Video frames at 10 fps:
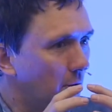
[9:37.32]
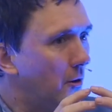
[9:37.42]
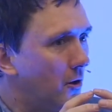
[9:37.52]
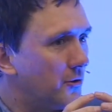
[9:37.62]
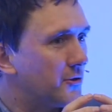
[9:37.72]
little
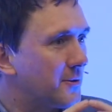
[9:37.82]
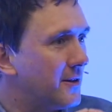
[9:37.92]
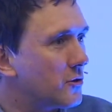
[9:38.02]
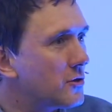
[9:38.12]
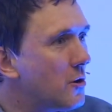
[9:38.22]
balls, right?
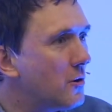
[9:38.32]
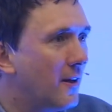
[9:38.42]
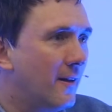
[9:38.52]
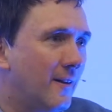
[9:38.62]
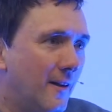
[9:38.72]
There's no
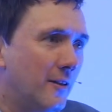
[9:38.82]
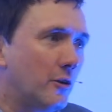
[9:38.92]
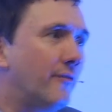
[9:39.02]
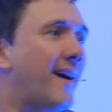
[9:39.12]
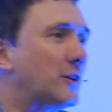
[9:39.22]

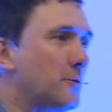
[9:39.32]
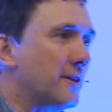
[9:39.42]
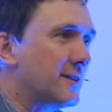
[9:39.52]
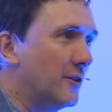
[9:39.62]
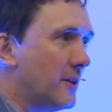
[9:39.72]
little factory in
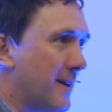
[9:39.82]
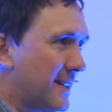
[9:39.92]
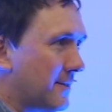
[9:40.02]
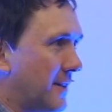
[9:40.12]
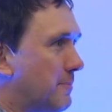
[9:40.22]
the cell that
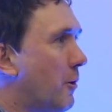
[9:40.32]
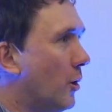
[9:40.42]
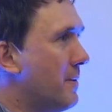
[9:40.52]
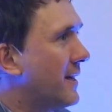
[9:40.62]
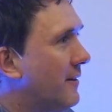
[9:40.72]
makes, like,
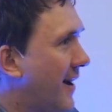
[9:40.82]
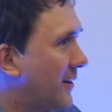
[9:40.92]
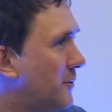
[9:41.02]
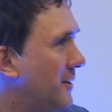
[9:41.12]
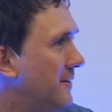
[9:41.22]
ball-making
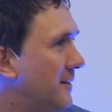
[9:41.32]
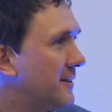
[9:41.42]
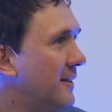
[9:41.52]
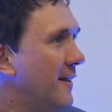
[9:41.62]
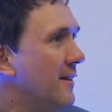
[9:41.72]
factory,
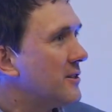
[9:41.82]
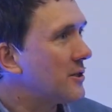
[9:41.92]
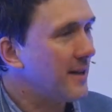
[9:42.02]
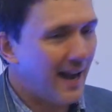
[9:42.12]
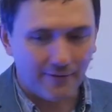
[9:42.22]
right?
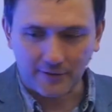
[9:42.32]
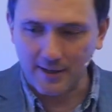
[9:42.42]
So they have